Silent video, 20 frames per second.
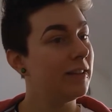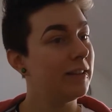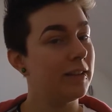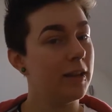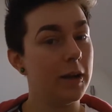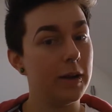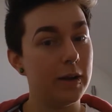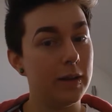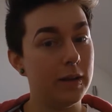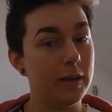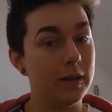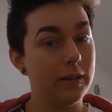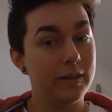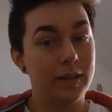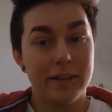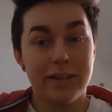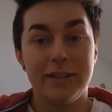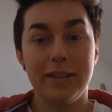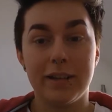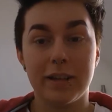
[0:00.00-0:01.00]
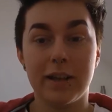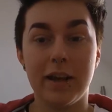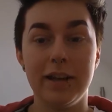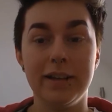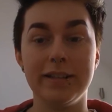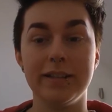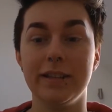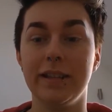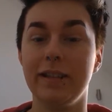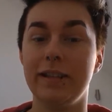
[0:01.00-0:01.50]
They see the
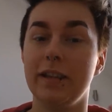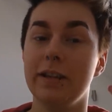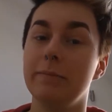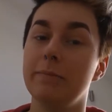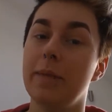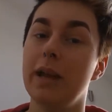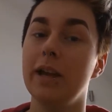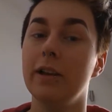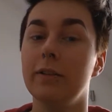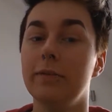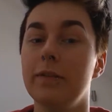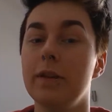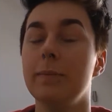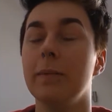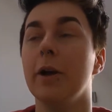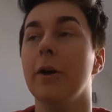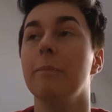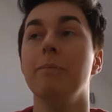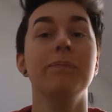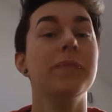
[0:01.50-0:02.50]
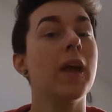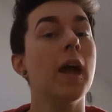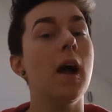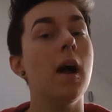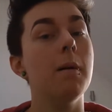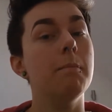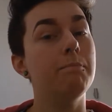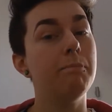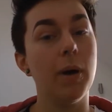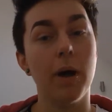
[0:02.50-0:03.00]
colours and they think male or female.
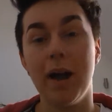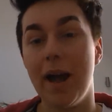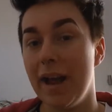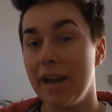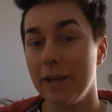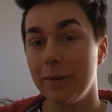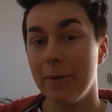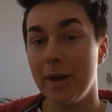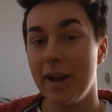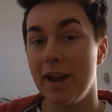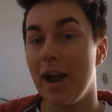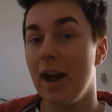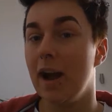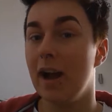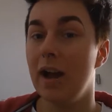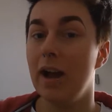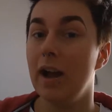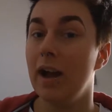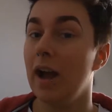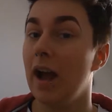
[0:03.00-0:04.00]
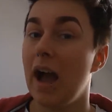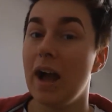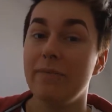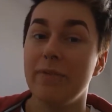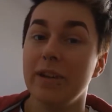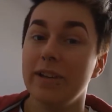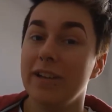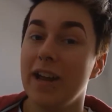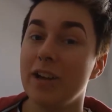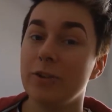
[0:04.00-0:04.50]
But anyway,
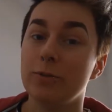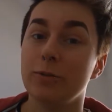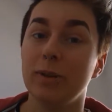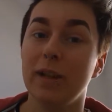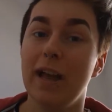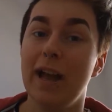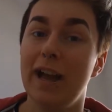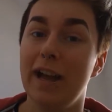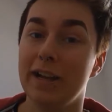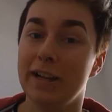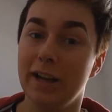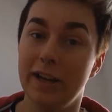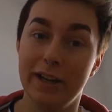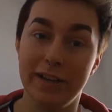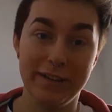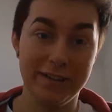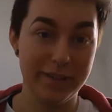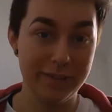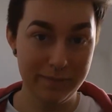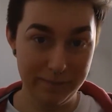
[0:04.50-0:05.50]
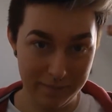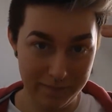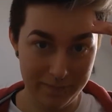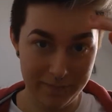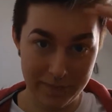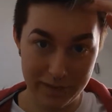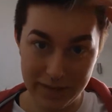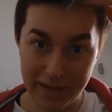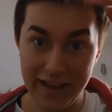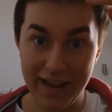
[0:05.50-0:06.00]
having natural hair
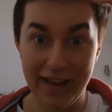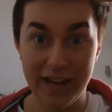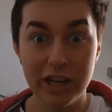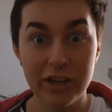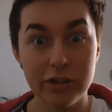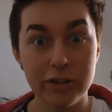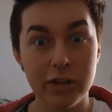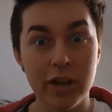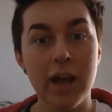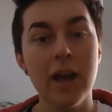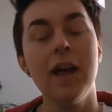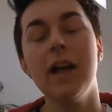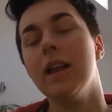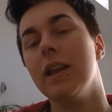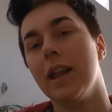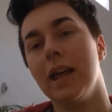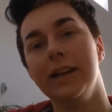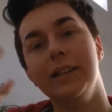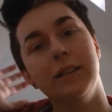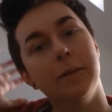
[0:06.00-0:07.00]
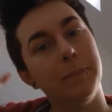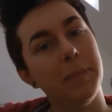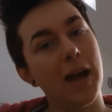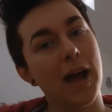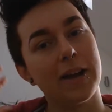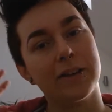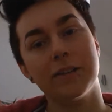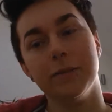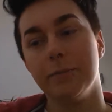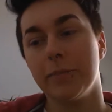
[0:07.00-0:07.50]
colours-ish, like the
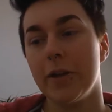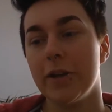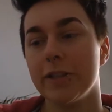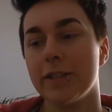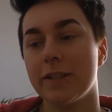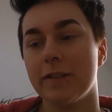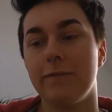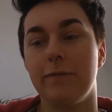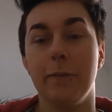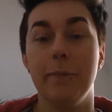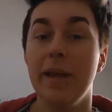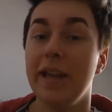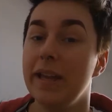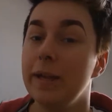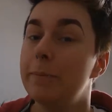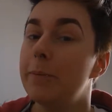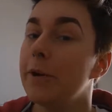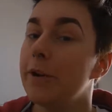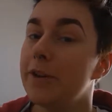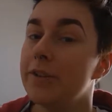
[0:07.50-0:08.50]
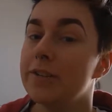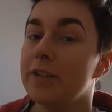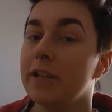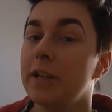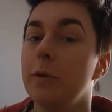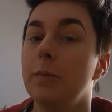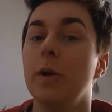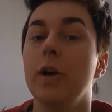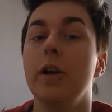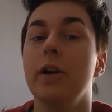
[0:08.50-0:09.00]
blacks and blondes for me
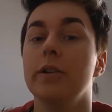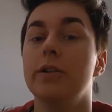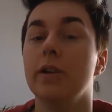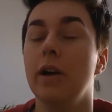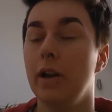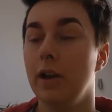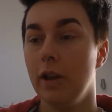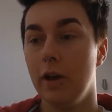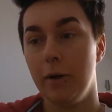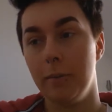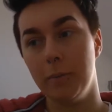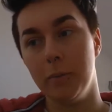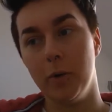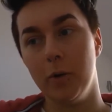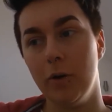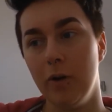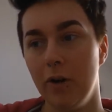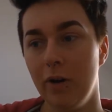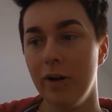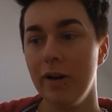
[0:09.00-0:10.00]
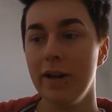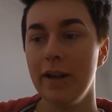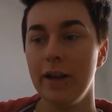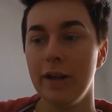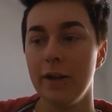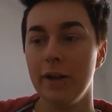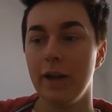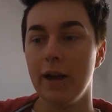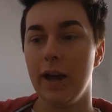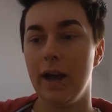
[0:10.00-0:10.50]
personally worked a lot more
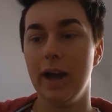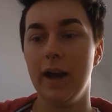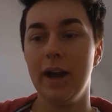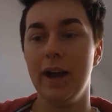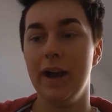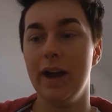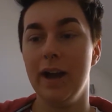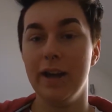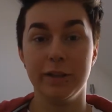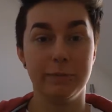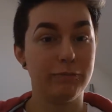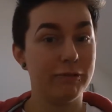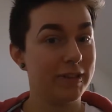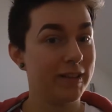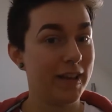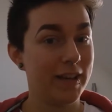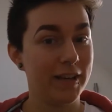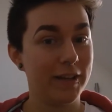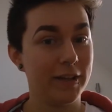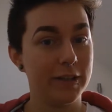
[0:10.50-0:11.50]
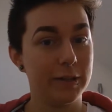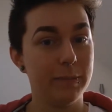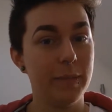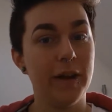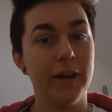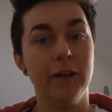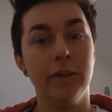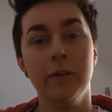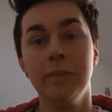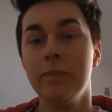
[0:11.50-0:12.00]
as presenting as
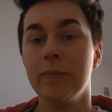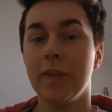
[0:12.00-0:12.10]
male.